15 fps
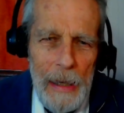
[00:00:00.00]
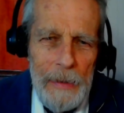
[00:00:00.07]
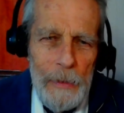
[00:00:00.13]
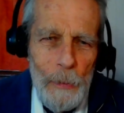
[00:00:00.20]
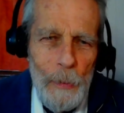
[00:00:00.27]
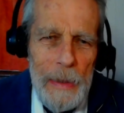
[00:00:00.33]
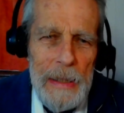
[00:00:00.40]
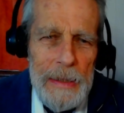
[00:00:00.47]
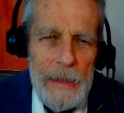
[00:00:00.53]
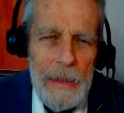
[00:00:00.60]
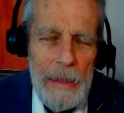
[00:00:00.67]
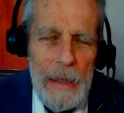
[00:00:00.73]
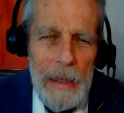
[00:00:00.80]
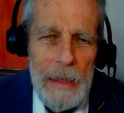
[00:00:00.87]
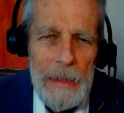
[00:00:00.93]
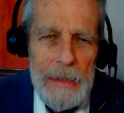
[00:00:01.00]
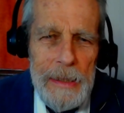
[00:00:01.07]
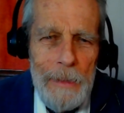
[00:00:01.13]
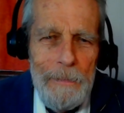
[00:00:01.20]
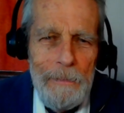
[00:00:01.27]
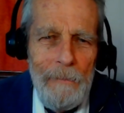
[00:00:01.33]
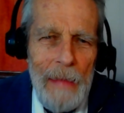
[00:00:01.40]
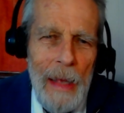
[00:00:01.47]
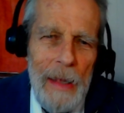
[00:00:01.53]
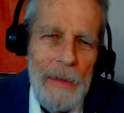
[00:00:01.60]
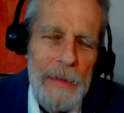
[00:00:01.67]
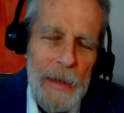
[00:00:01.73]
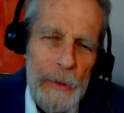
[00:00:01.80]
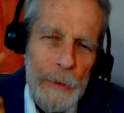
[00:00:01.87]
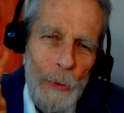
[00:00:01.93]
And the reason is
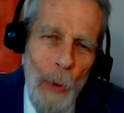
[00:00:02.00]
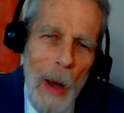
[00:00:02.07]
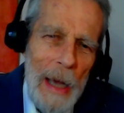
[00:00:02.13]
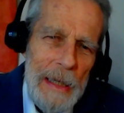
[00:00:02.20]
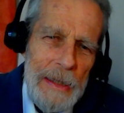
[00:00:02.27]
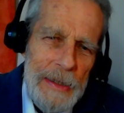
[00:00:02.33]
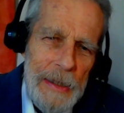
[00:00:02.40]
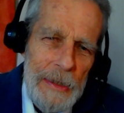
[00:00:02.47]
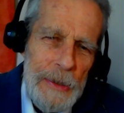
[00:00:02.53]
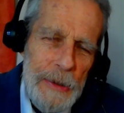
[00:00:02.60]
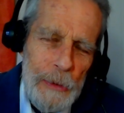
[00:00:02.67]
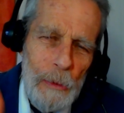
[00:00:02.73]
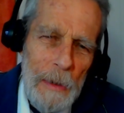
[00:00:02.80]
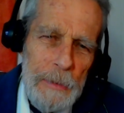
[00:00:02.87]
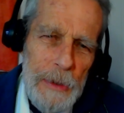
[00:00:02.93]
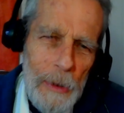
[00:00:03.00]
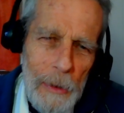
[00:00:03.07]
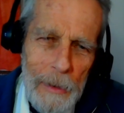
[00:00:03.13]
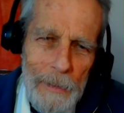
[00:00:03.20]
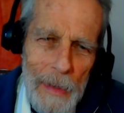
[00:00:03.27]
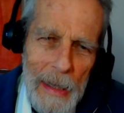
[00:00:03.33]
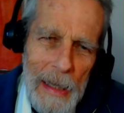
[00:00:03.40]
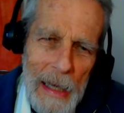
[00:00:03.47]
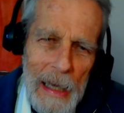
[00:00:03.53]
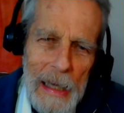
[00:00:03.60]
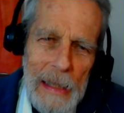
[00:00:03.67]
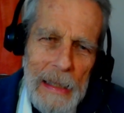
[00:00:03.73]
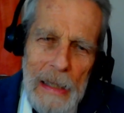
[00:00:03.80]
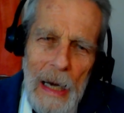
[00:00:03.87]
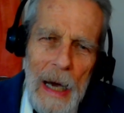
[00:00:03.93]
that twice in Scripture,
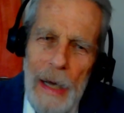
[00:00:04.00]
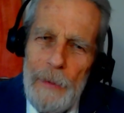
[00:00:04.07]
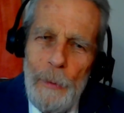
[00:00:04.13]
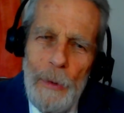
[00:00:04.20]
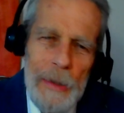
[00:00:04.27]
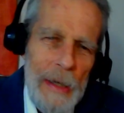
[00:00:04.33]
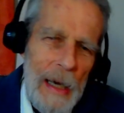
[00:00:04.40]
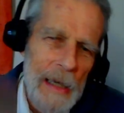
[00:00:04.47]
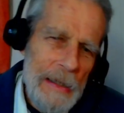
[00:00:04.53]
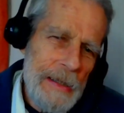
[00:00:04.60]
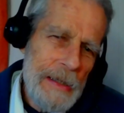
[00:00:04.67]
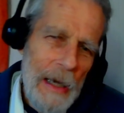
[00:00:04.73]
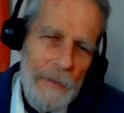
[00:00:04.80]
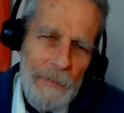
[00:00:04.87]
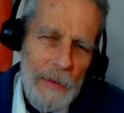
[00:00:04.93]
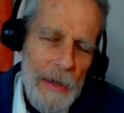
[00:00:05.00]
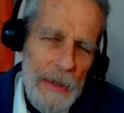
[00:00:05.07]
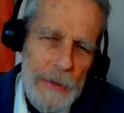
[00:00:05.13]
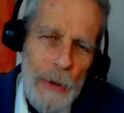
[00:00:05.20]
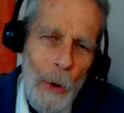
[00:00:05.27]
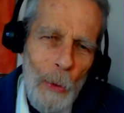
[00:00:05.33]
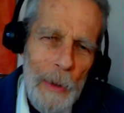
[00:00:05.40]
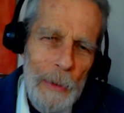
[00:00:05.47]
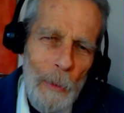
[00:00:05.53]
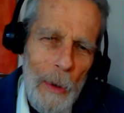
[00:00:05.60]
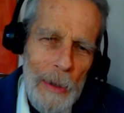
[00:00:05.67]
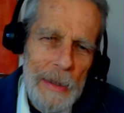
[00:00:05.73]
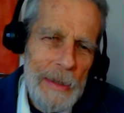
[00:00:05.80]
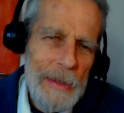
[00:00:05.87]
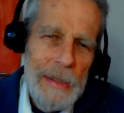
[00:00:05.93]
God would not suffer his Holy
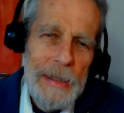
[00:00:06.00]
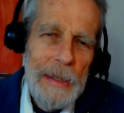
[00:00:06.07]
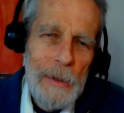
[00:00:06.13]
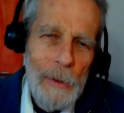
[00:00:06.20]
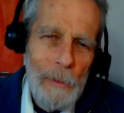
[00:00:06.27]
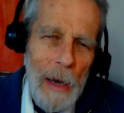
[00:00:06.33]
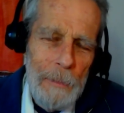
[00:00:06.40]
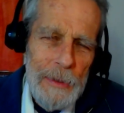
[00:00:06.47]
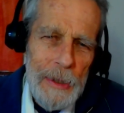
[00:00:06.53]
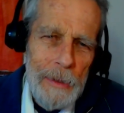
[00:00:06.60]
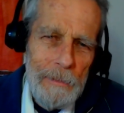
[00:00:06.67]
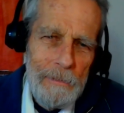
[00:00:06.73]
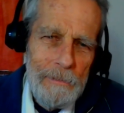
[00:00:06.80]
One to see corruption.